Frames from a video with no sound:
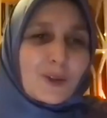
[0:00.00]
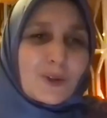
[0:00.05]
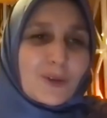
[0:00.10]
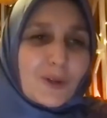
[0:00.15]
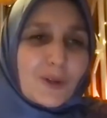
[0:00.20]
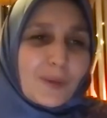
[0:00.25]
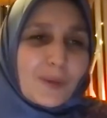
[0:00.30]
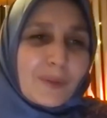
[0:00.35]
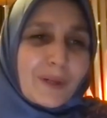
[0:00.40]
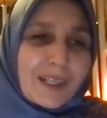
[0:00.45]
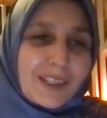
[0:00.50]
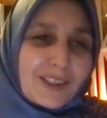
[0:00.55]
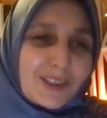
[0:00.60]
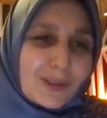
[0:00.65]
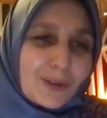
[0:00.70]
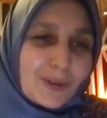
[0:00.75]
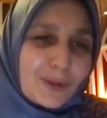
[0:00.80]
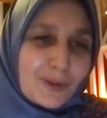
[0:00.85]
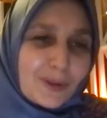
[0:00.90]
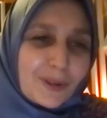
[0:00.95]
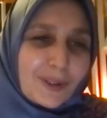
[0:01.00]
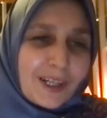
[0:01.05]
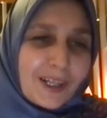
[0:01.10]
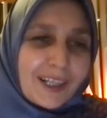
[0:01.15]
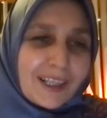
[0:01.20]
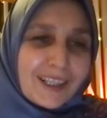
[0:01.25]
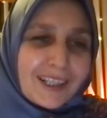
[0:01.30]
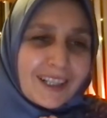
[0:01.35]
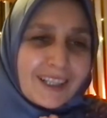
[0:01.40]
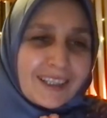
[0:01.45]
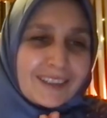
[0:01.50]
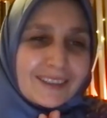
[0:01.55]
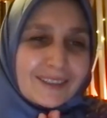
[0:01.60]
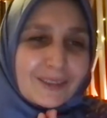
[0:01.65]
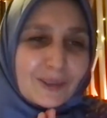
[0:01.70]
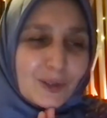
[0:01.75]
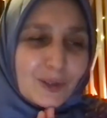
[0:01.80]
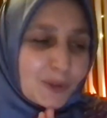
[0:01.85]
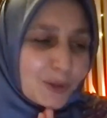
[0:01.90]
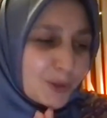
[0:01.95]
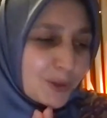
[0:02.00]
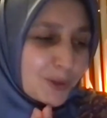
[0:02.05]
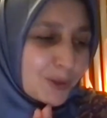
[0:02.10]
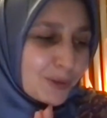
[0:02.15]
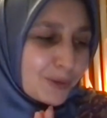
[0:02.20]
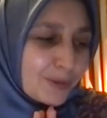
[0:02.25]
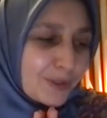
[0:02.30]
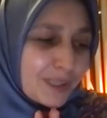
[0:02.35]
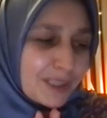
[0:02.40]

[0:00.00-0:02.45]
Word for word: you so much, Dr. Hakan. Welcome. You're welcome.